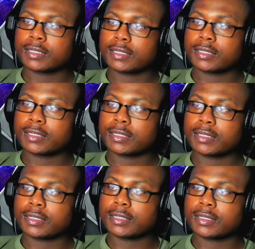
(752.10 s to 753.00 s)

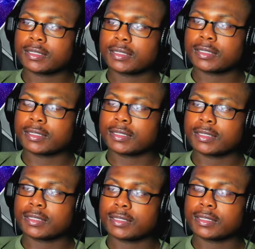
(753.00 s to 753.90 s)

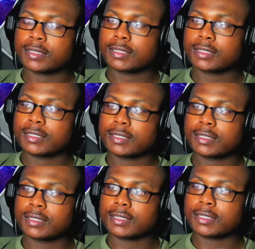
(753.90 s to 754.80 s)

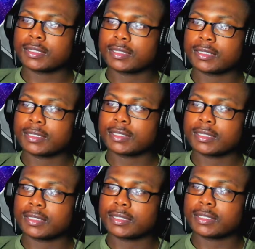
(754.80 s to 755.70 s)

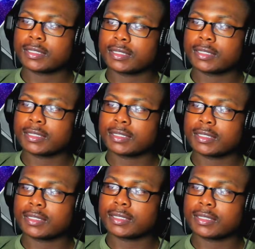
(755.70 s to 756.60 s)

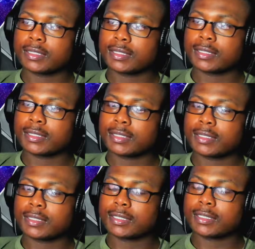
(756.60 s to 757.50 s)

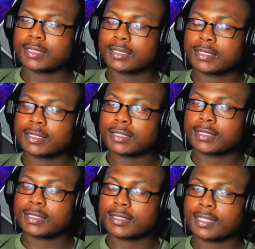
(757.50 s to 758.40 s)

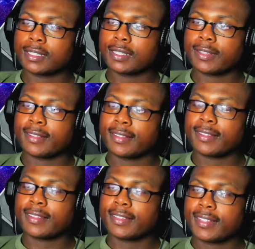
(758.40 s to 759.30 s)

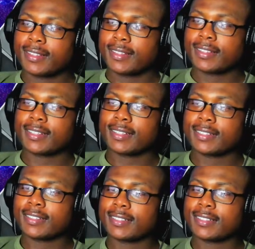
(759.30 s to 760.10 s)
[no speech]